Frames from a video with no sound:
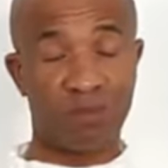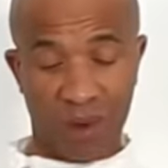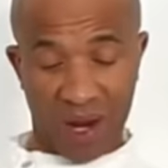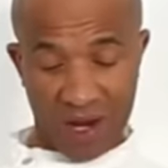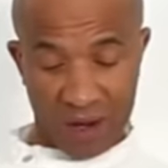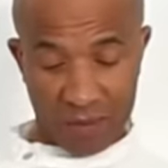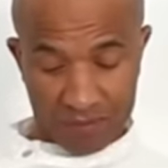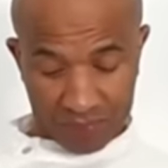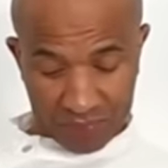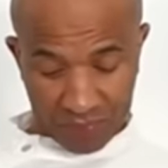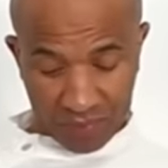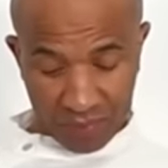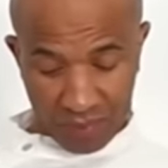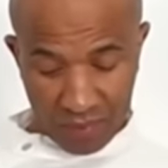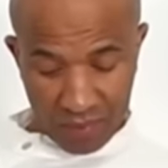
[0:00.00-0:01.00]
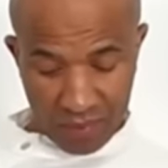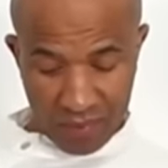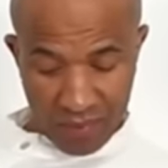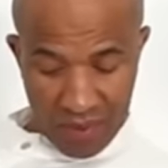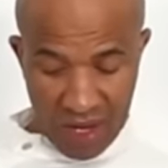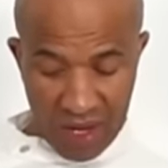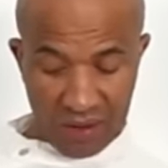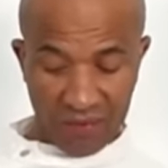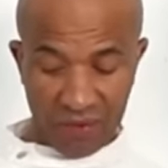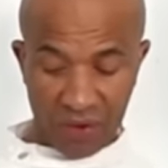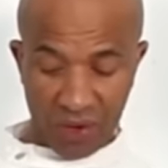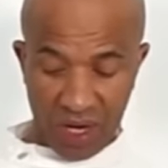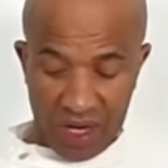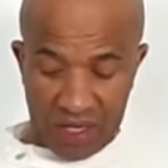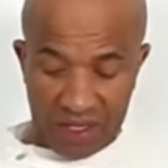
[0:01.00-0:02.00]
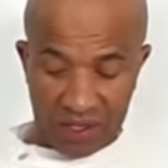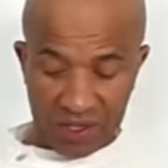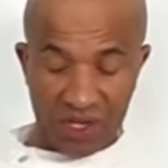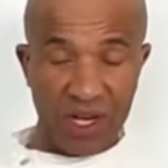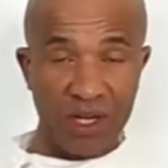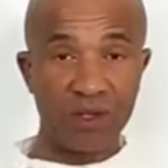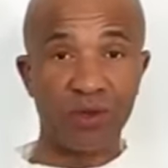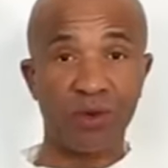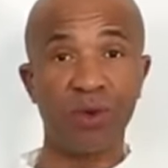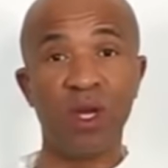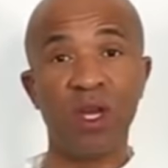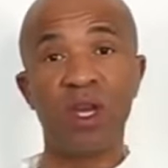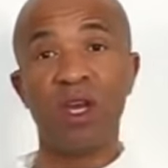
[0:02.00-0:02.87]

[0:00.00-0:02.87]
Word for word: spanner if you're nice and gentle.